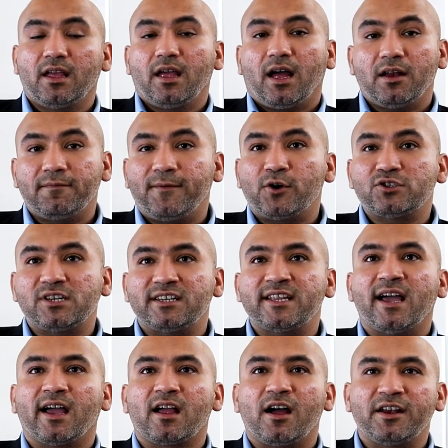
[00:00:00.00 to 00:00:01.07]
Unfortunately,
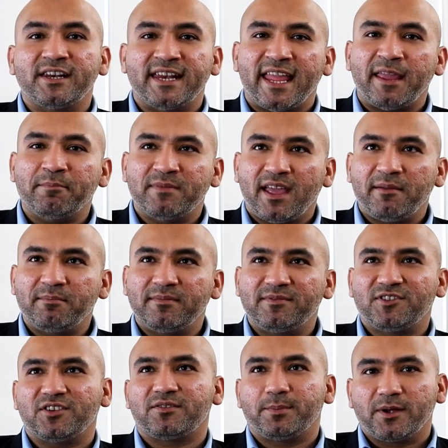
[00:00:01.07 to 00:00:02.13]
I can't name them
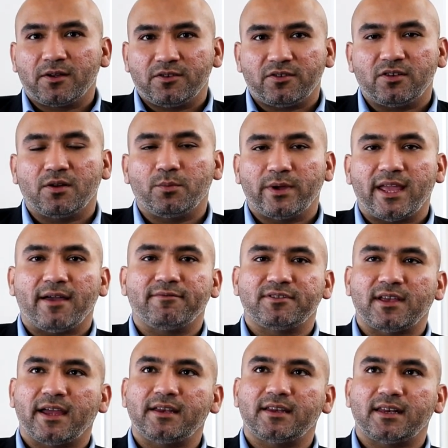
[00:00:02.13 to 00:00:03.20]
just because we have
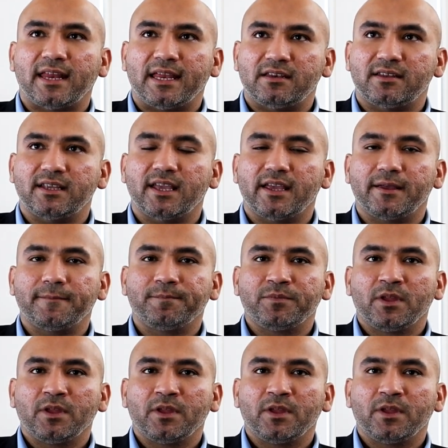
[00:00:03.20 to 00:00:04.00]
signed an NDA.